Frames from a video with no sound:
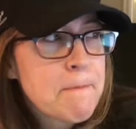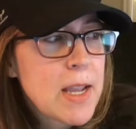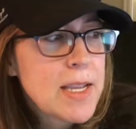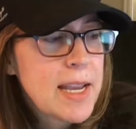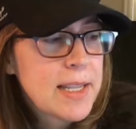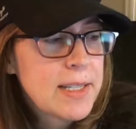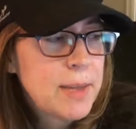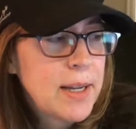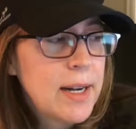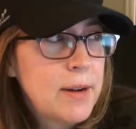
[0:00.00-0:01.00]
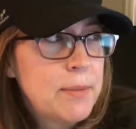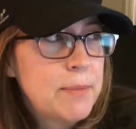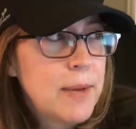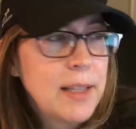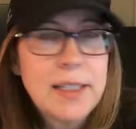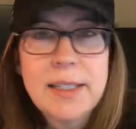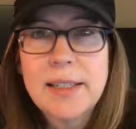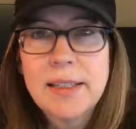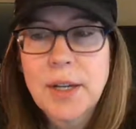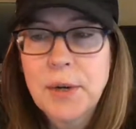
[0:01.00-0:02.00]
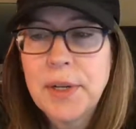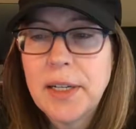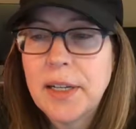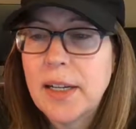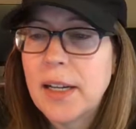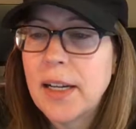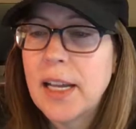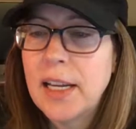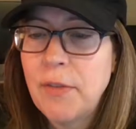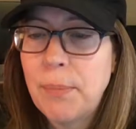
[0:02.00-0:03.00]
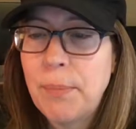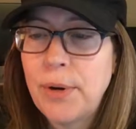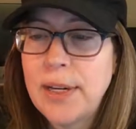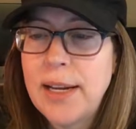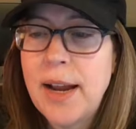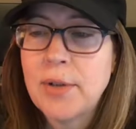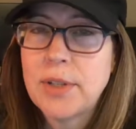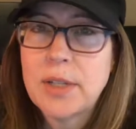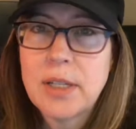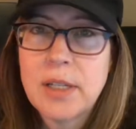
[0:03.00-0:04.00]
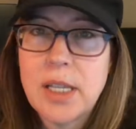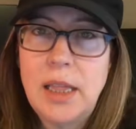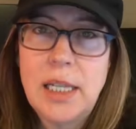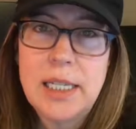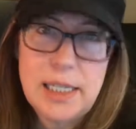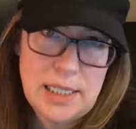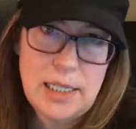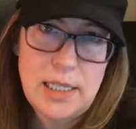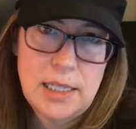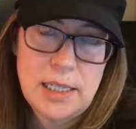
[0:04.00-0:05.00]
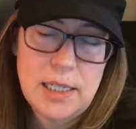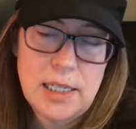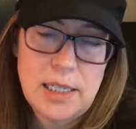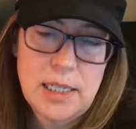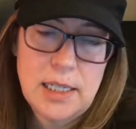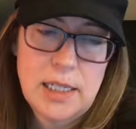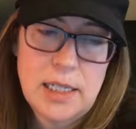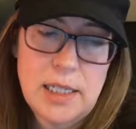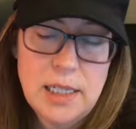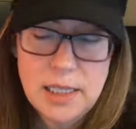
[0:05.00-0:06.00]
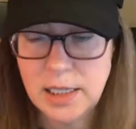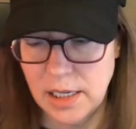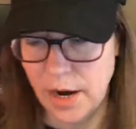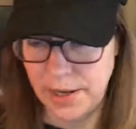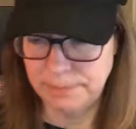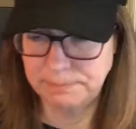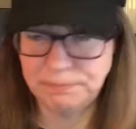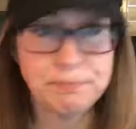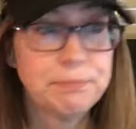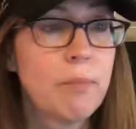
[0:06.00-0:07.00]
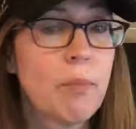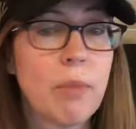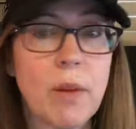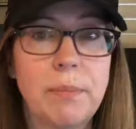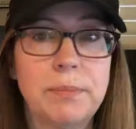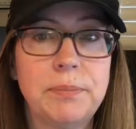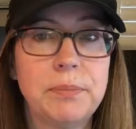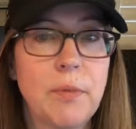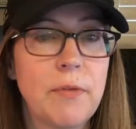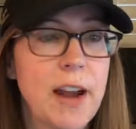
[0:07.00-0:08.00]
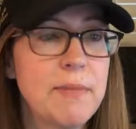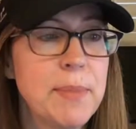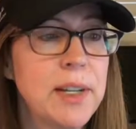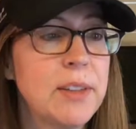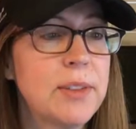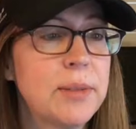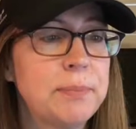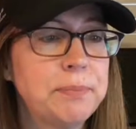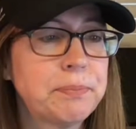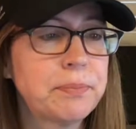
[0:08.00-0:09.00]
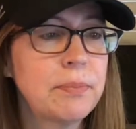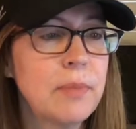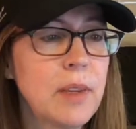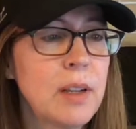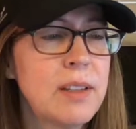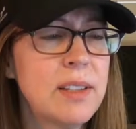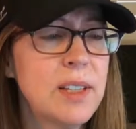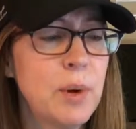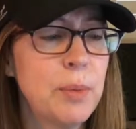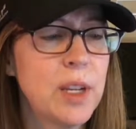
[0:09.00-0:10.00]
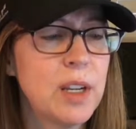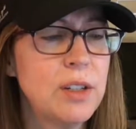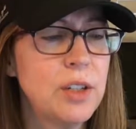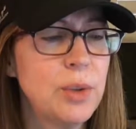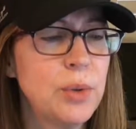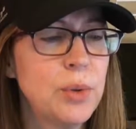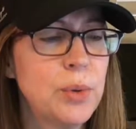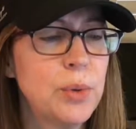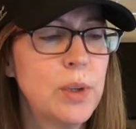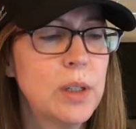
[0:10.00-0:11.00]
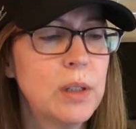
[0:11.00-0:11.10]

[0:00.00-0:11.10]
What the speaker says: Yeah, that's about how my list is going. I can't even pronounce list. All right. 5 minutes. Let's see what we can do.